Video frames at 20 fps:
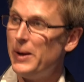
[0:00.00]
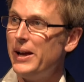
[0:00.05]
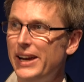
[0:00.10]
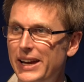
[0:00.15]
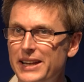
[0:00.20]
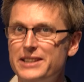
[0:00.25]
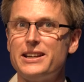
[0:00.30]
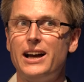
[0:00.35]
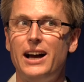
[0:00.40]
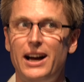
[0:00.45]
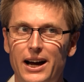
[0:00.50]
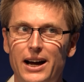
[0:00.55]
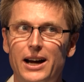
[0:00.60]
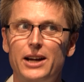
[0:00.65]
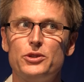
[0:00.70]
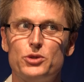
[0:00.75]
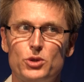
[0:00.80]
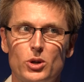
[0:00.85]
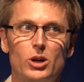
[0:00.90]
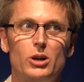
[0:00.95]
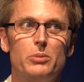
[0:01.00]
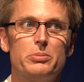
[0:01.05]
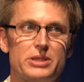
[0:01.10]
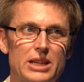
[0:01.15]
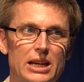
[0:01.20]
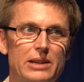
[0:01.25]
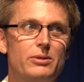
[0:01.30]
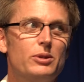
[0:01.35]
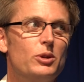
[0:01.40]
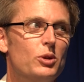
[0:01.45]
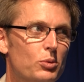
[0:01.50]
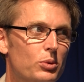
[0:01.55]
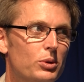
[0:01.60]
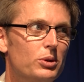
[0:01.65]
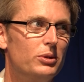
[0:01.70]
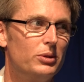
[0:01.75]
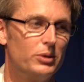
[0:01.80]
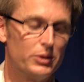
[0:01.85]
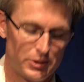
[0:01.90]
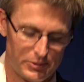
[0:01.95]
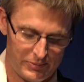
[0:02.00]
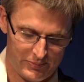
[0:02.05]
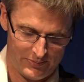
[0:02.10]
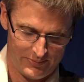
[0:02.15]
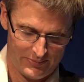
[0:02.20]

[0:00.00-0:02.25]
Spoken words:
It's a hard job saving the world.